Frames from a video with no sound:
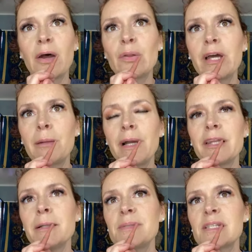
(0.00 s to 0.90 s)
outlining my
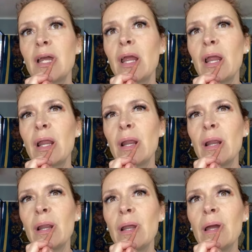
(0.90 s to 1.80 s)
lips.
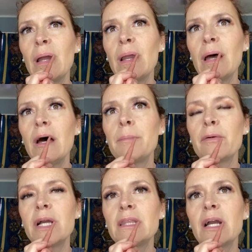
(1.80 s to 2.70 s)
Yeah, I'll be
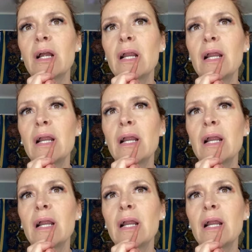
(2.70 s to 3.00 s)
right there.